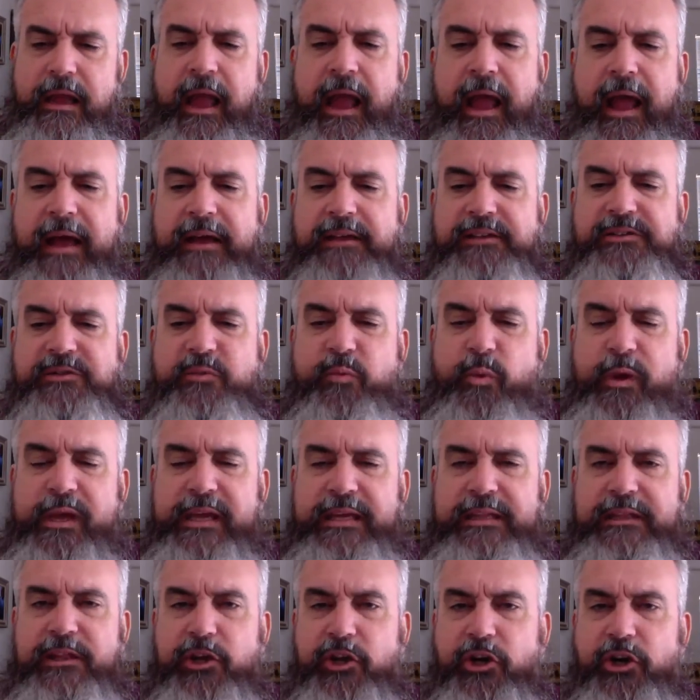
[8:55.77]
As
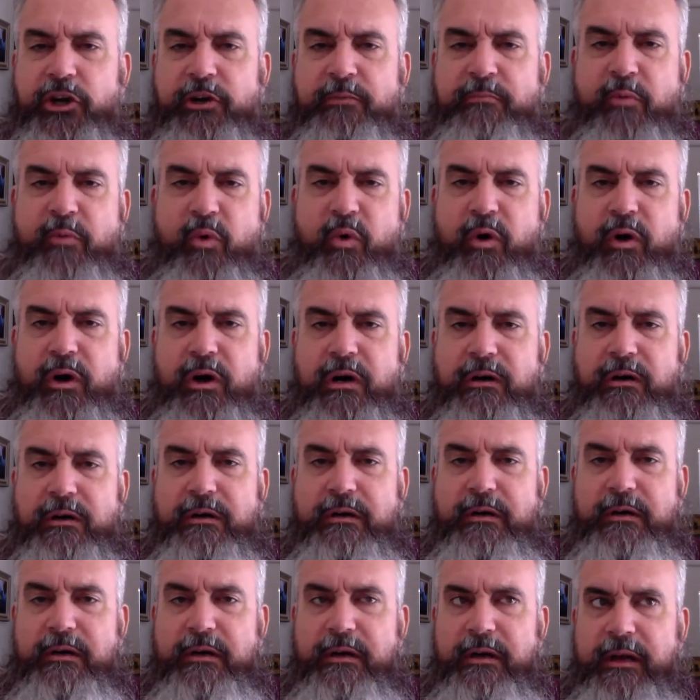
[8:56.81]
we learn more
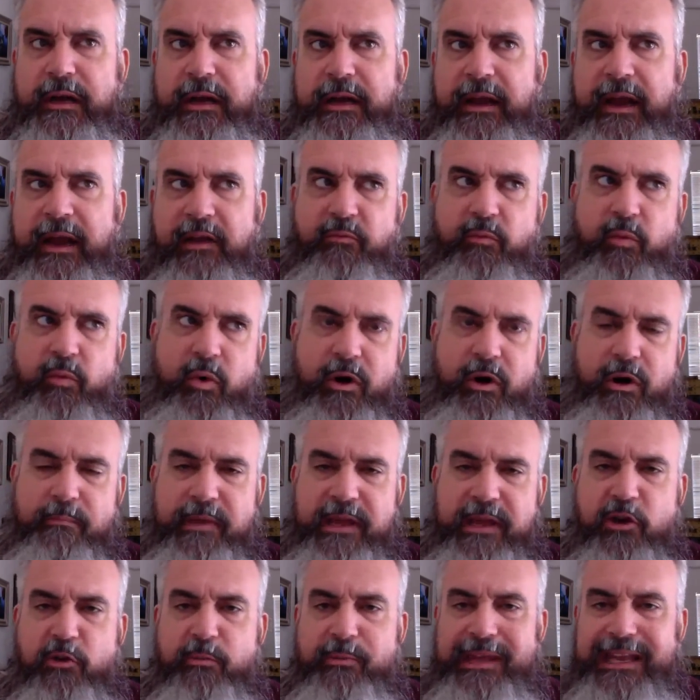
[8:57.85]
and have more to
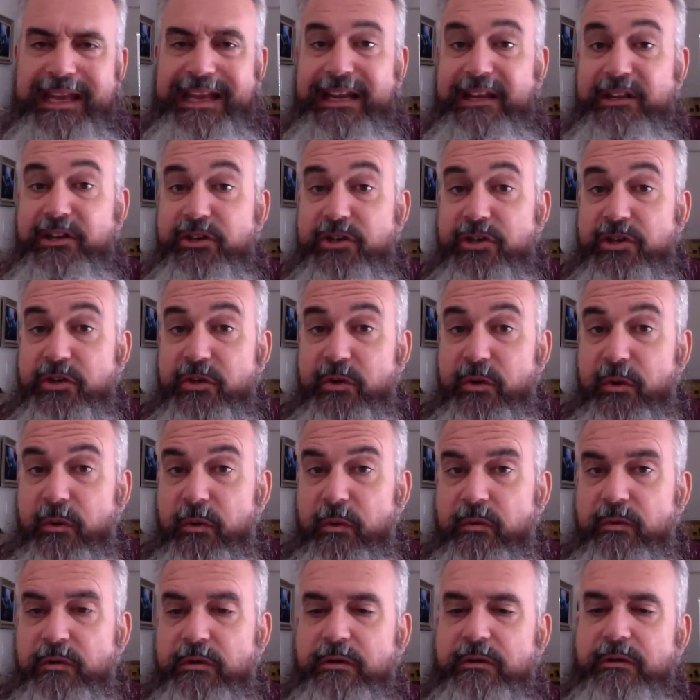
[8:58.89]
be obedient
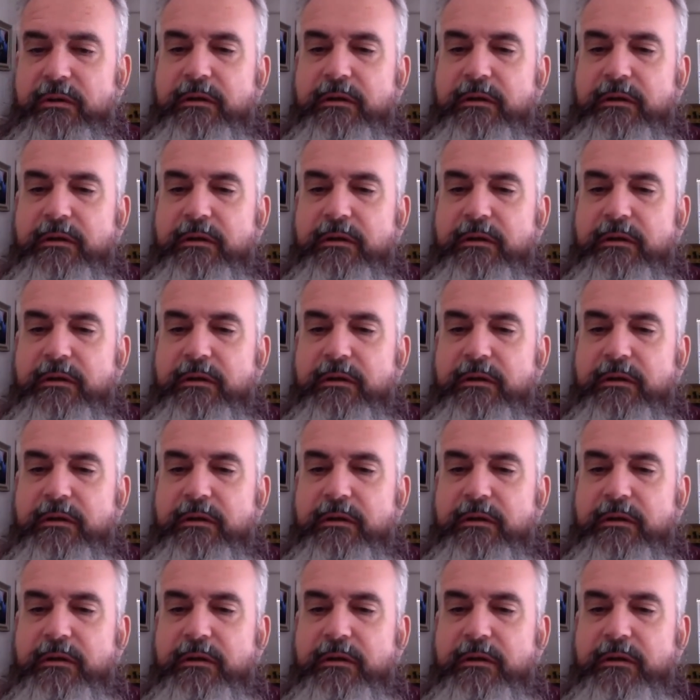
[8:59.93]
to,